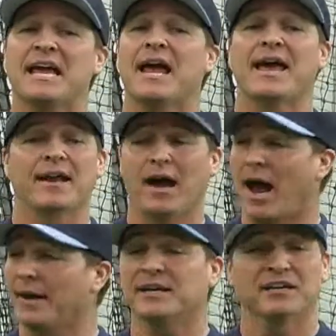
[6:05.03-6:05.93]
And I,
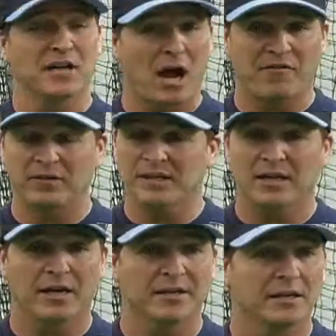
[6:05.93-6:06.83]
I can confidently
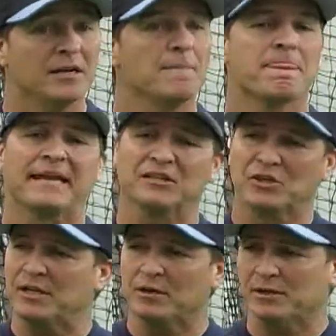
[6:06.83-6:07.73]
tell you, it's,
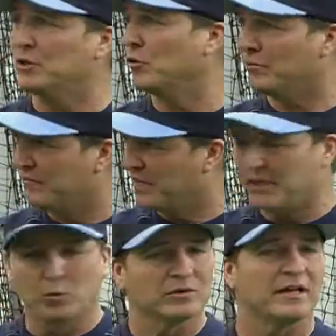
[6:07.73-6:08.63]
uh, you'll, Vinny
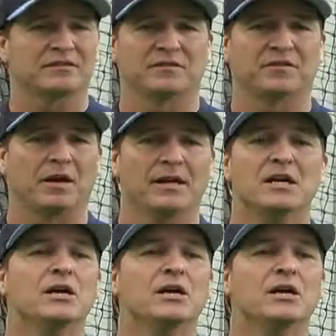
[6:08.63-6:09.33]
will testify,